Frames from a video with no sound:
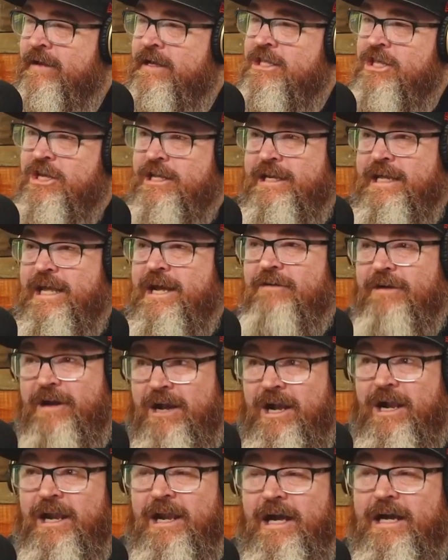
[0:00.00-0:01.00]
You can hear a
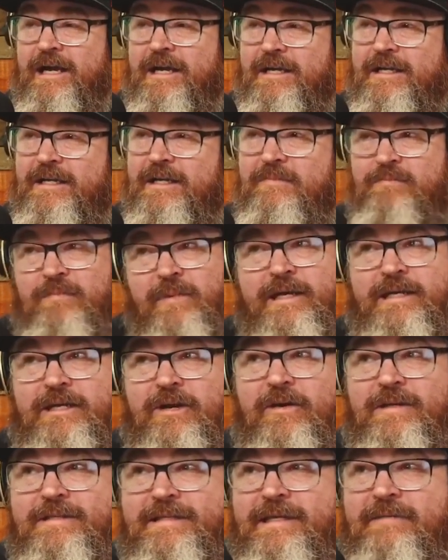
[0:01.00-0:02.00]
clunk but you
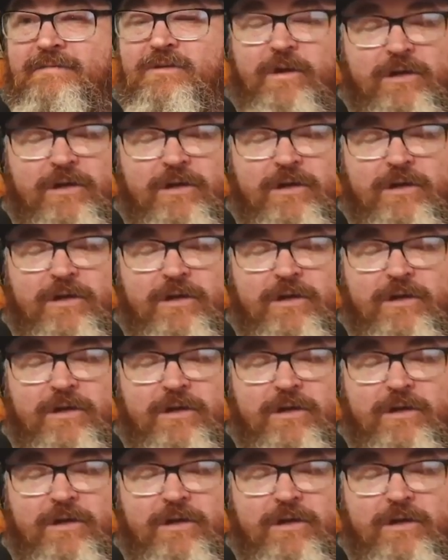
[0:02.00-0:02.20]
don't see him do it.